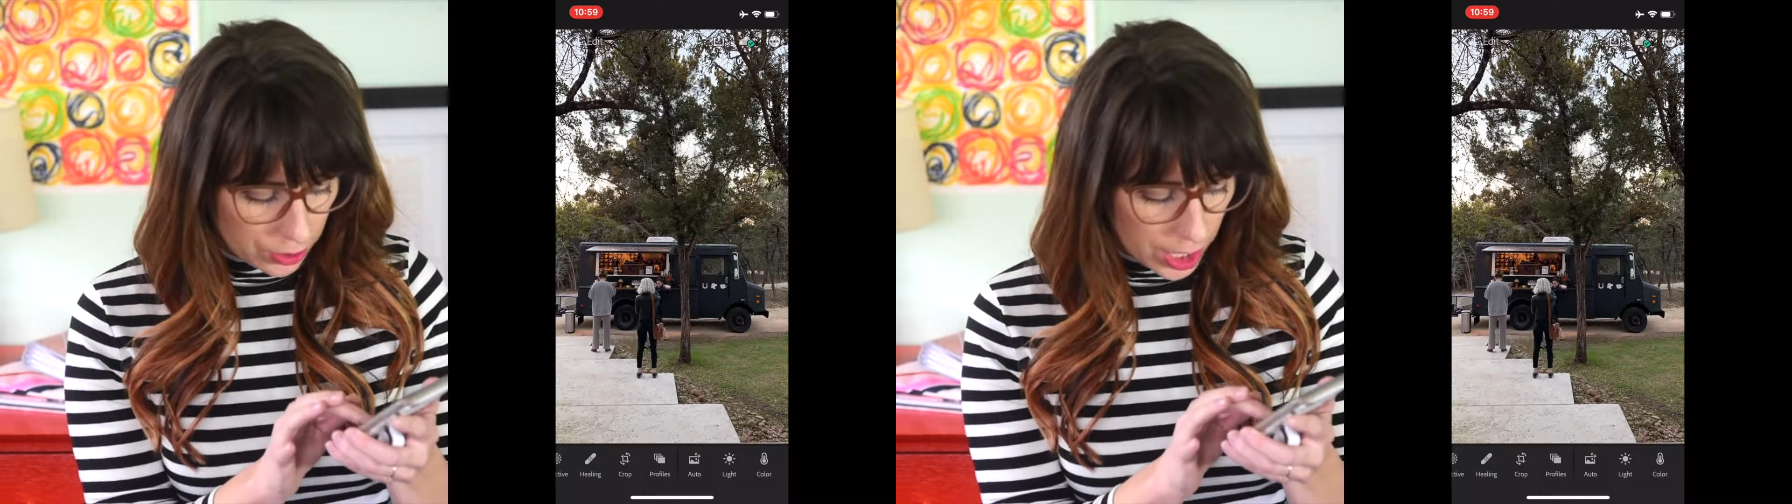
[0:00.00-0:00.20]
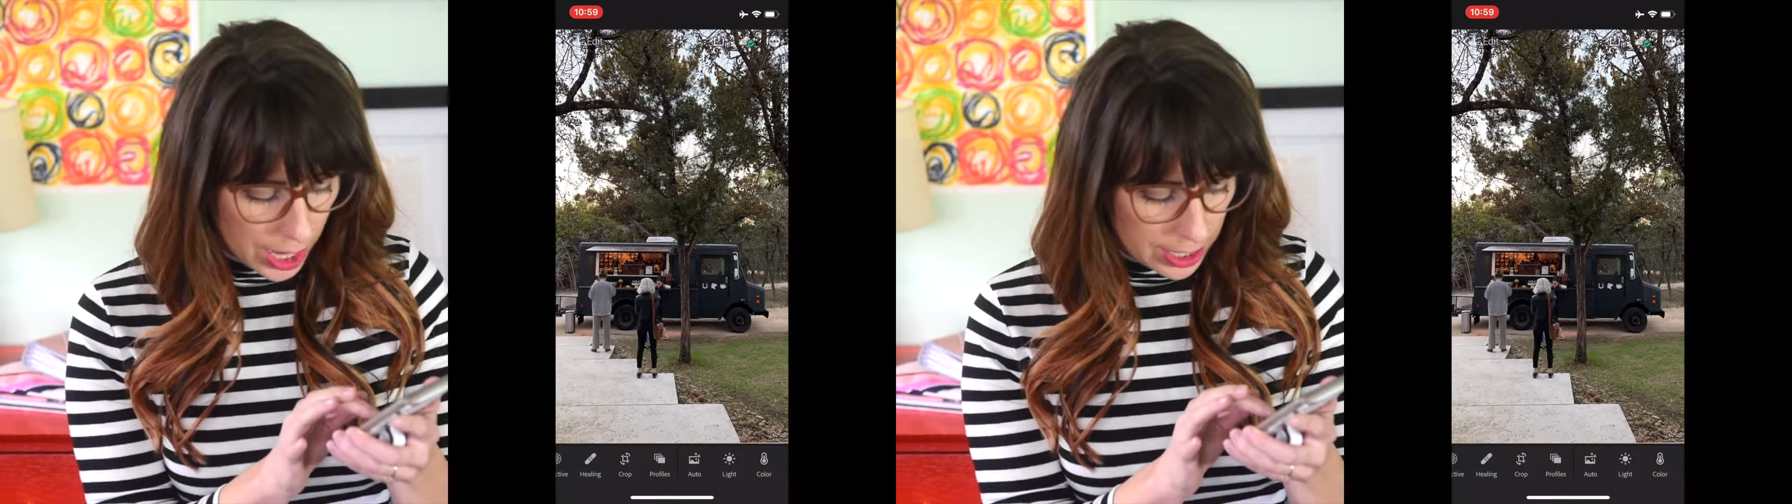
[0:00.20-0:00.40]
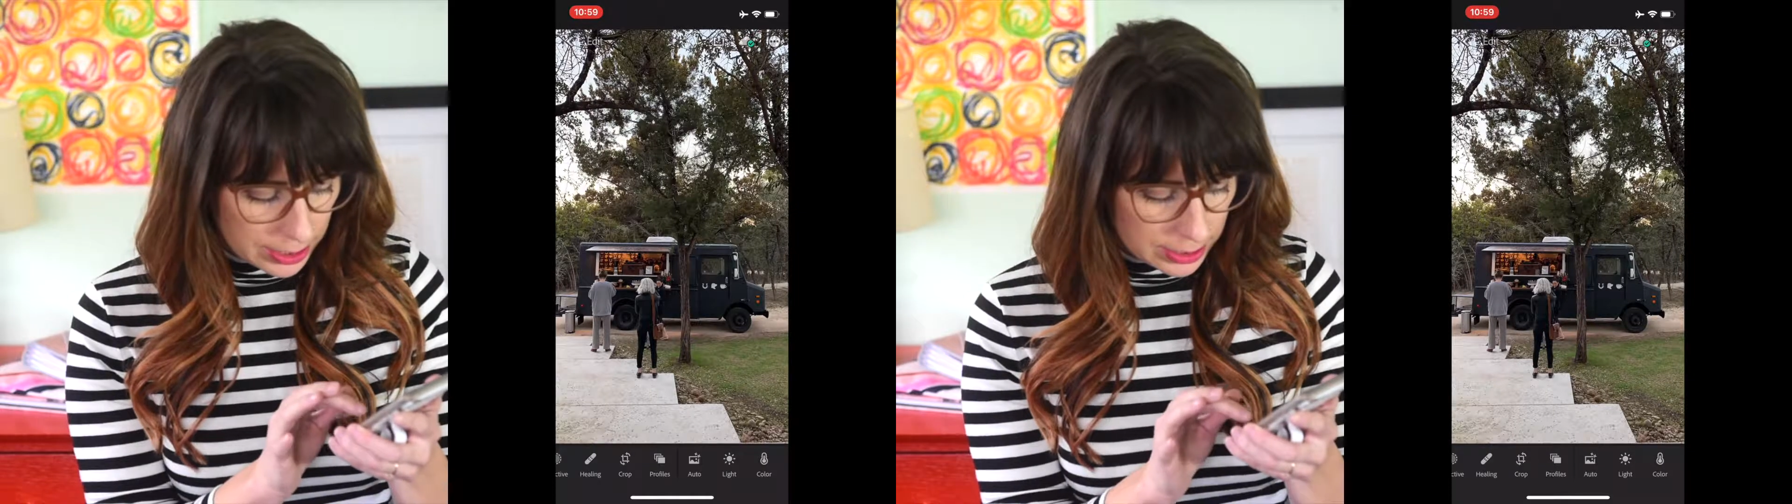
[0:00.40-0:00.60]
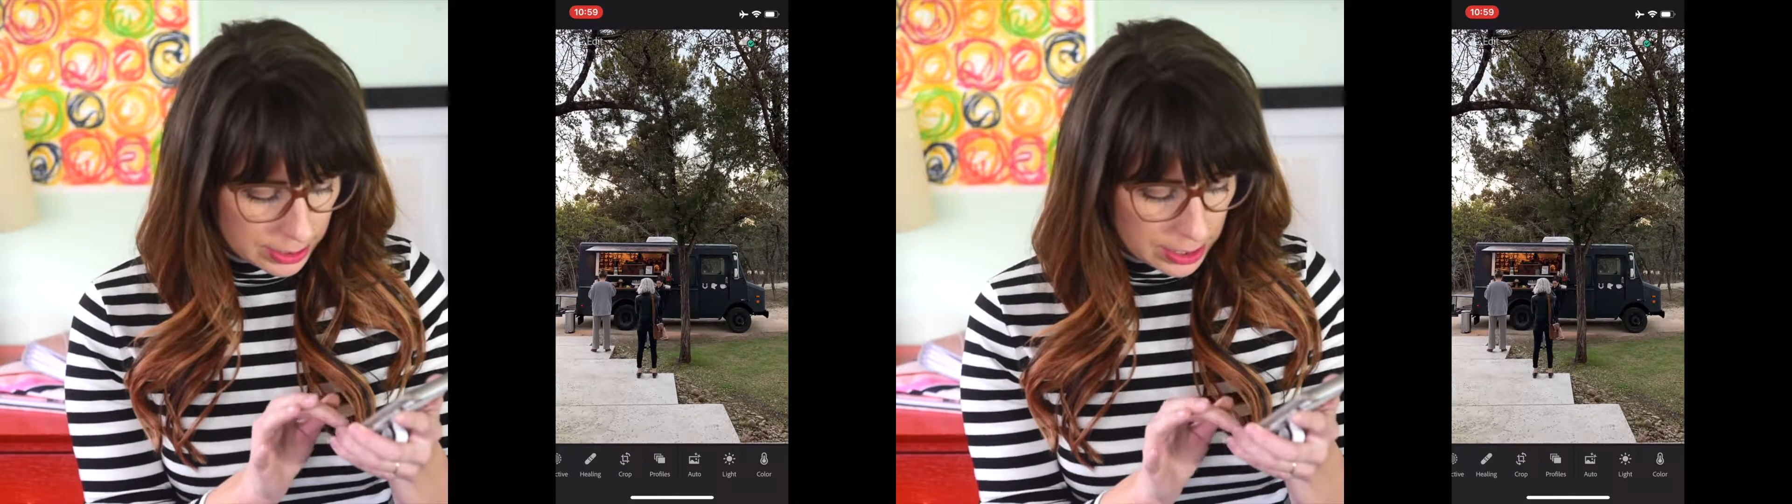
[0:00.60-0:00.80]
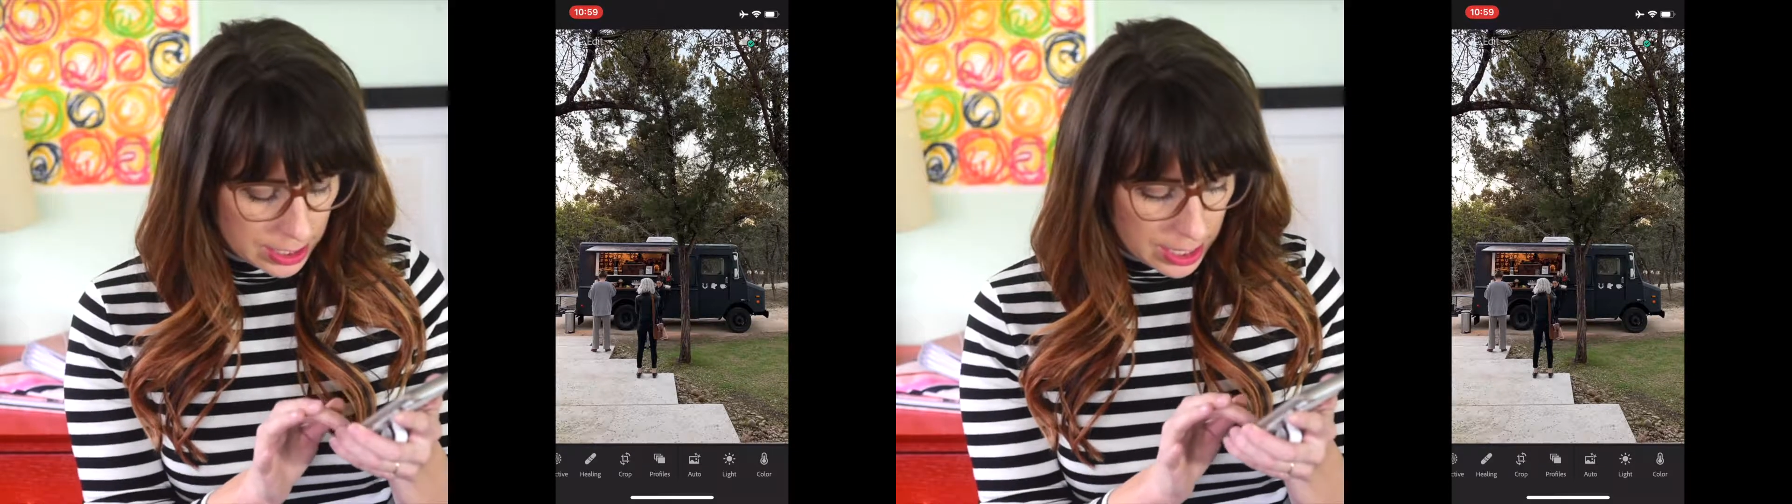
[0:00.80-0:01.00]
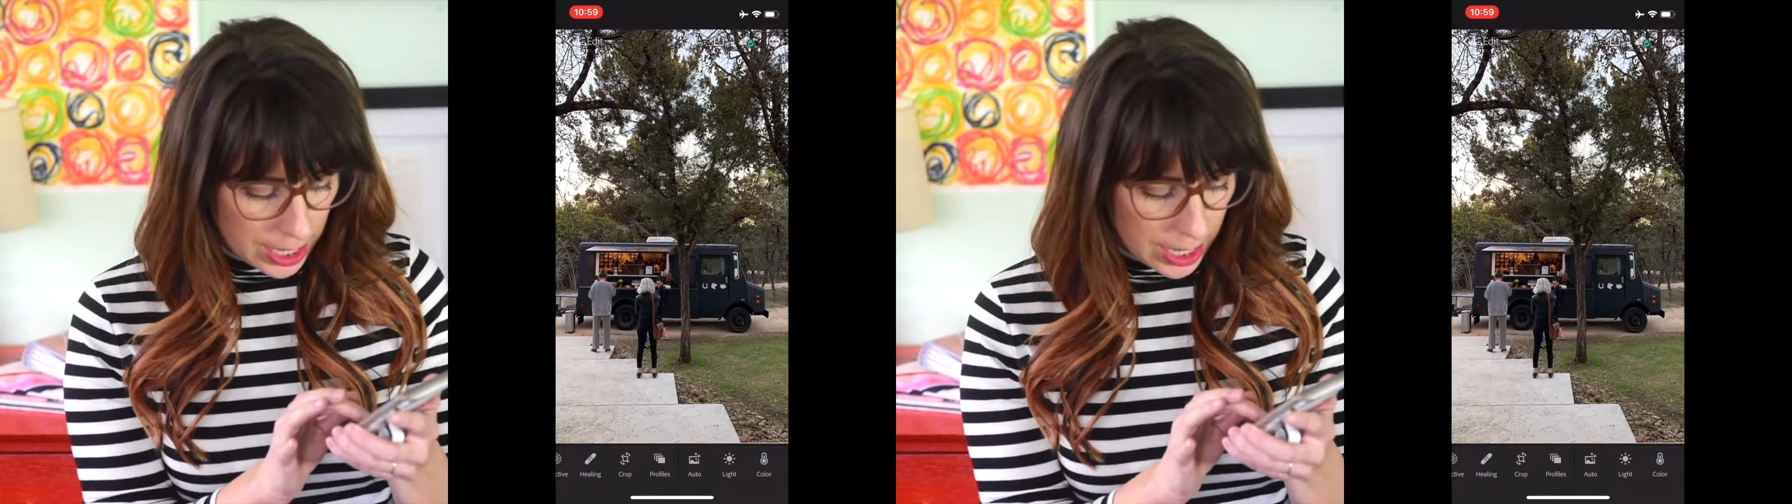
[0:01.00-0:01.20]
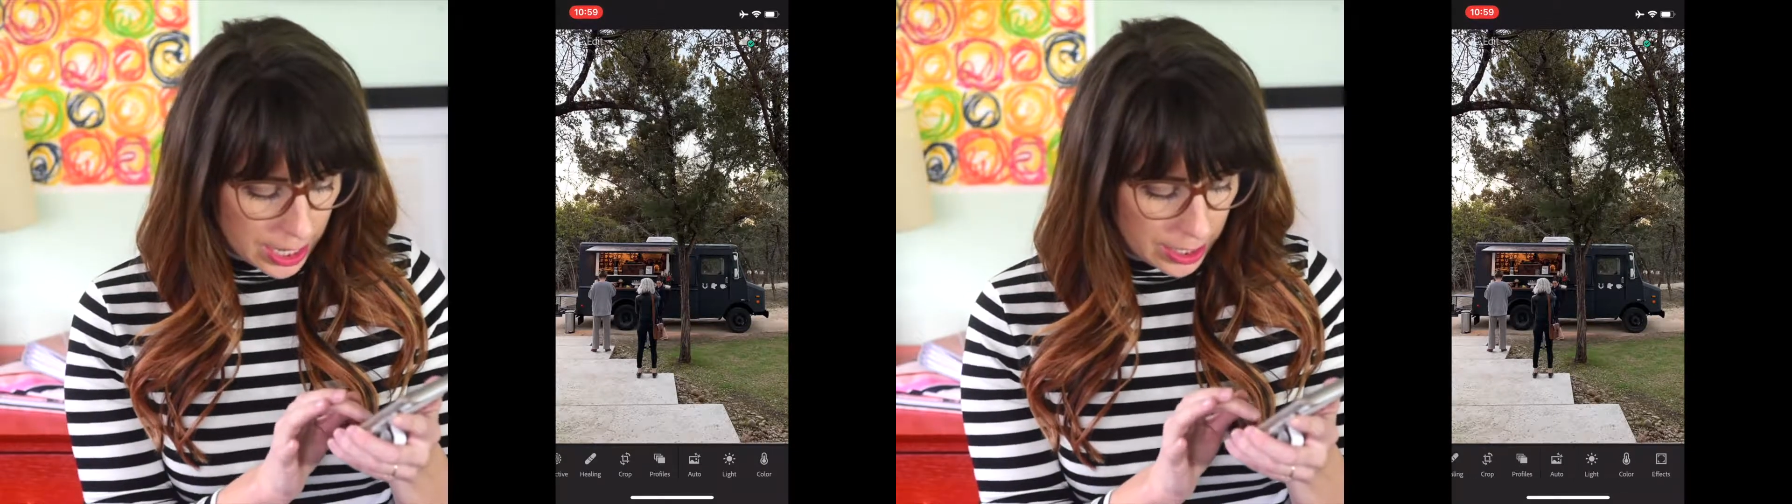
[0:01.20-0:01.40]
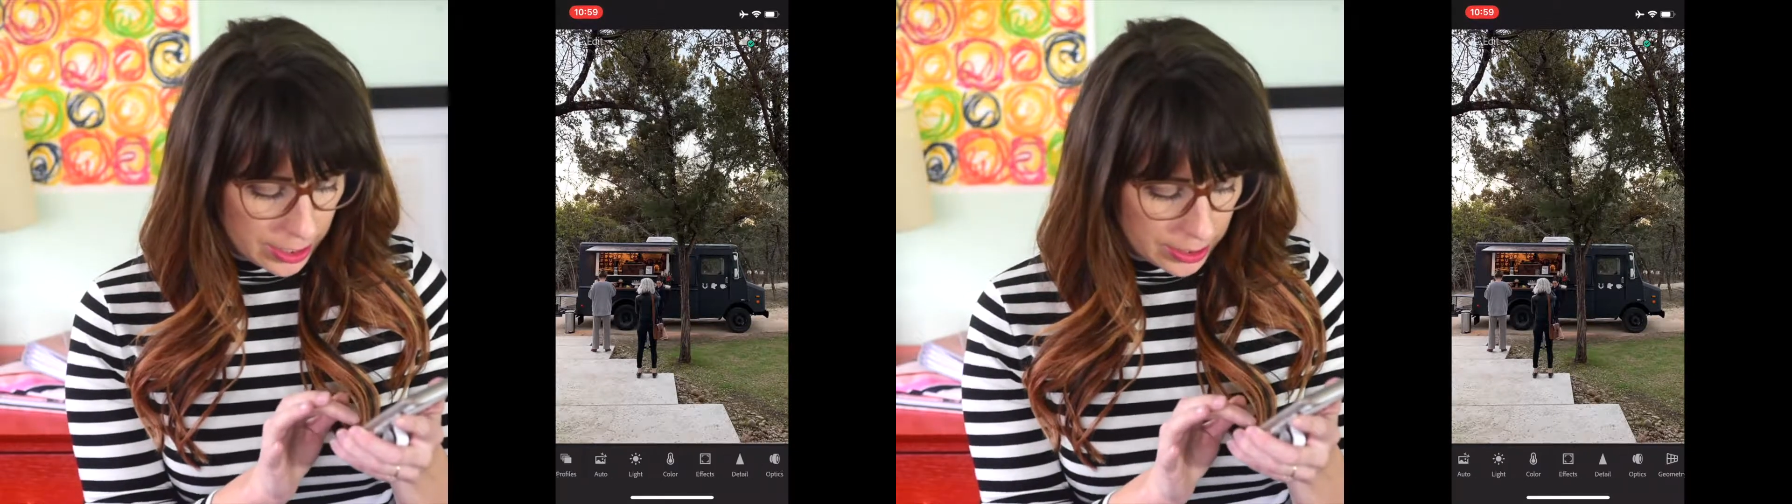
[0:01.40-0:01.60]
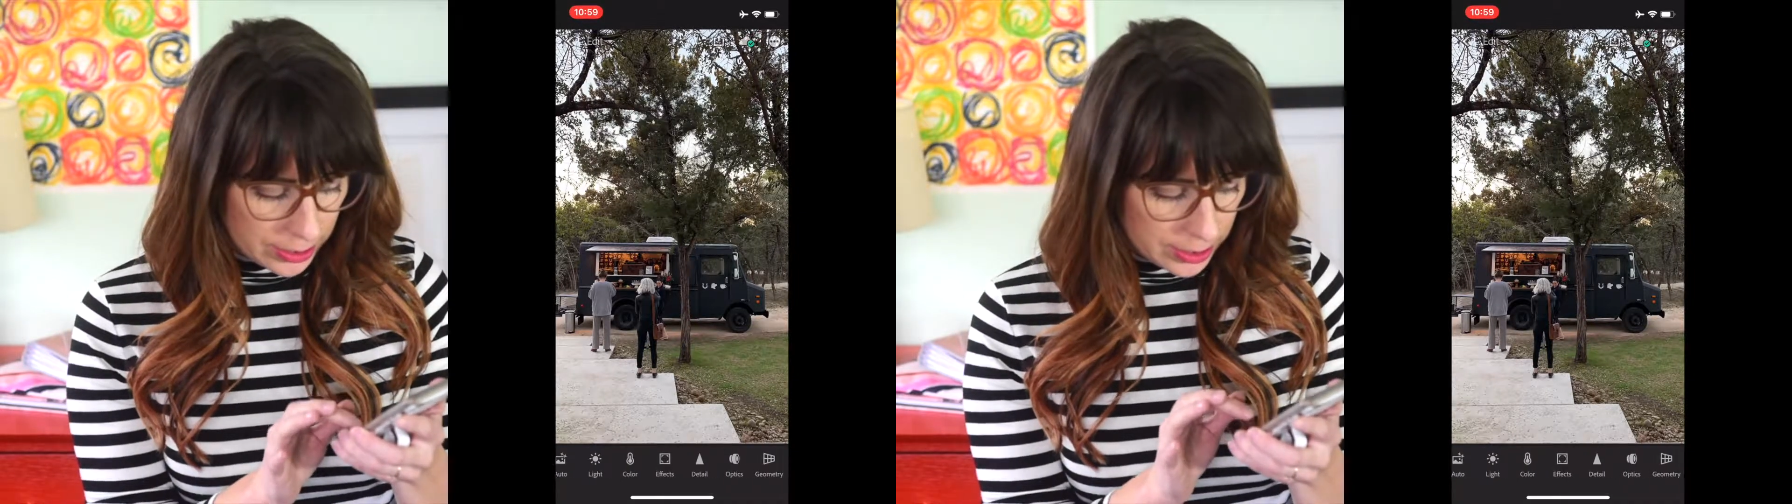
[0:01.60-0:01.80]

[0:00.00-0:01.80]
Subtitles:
grass, and